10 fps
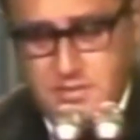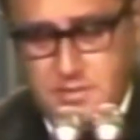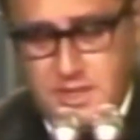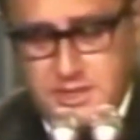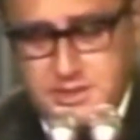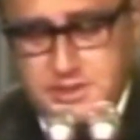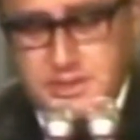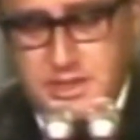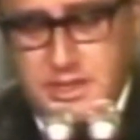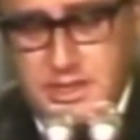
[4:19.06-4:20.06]
was
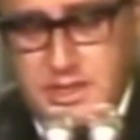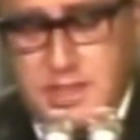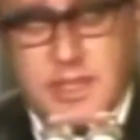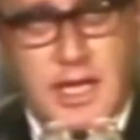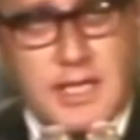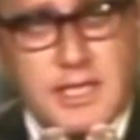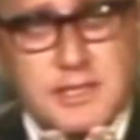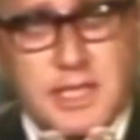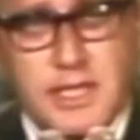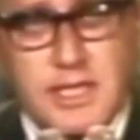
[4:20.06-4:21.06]
not
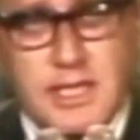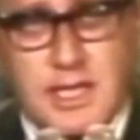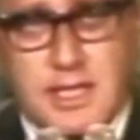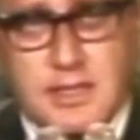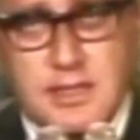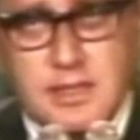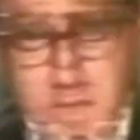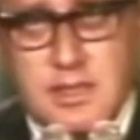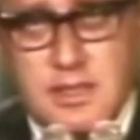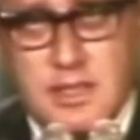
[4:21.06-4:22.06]
as clear-cut
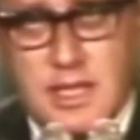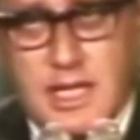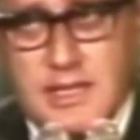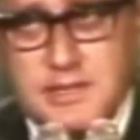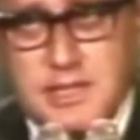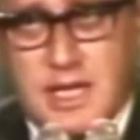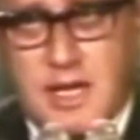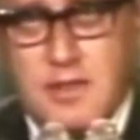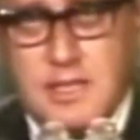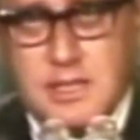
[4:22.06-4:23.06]
as
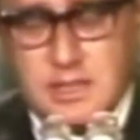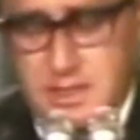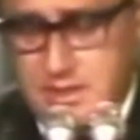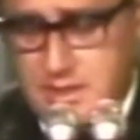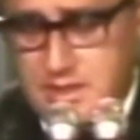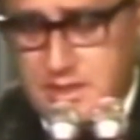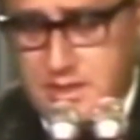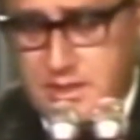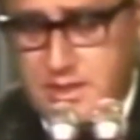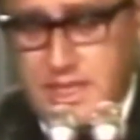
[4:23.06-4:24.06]
our
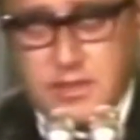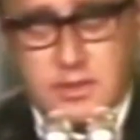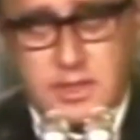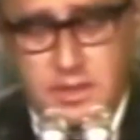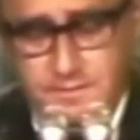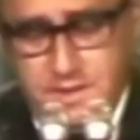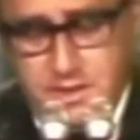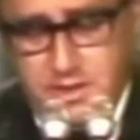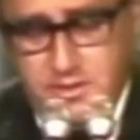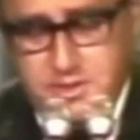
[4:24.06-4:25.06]
record of the
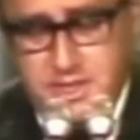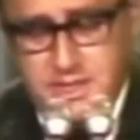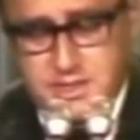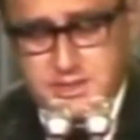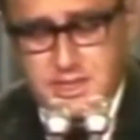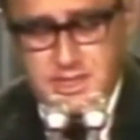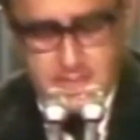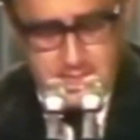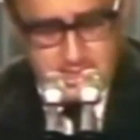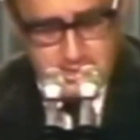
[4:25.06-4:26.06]
negotiations
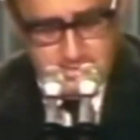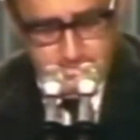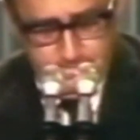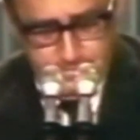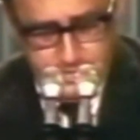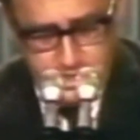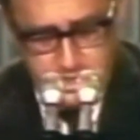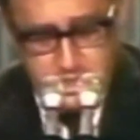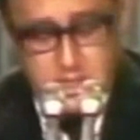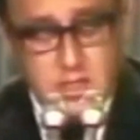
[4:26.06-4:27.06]
indicated.
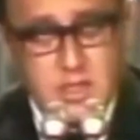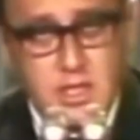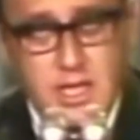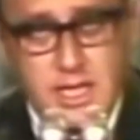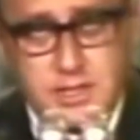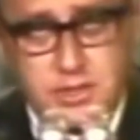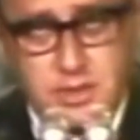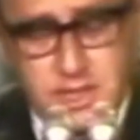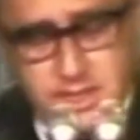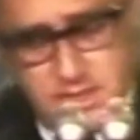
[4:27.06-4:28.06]
And
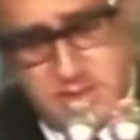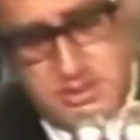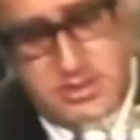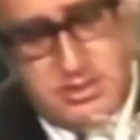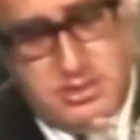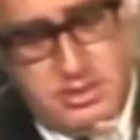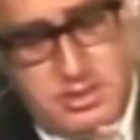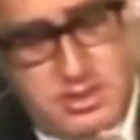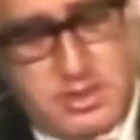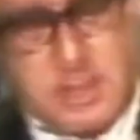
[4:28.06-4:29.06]
thirdly,
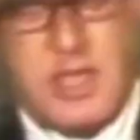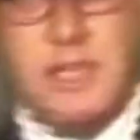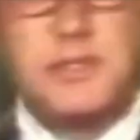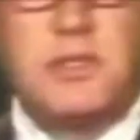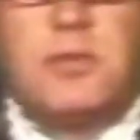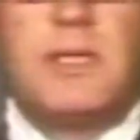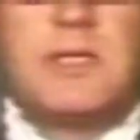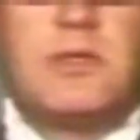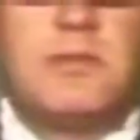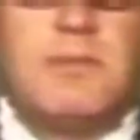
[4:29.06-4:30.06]
as no
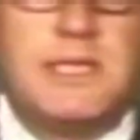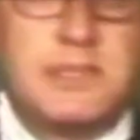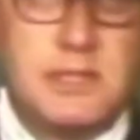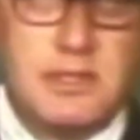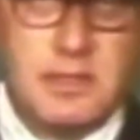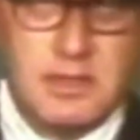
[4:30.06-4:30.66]
one could miss,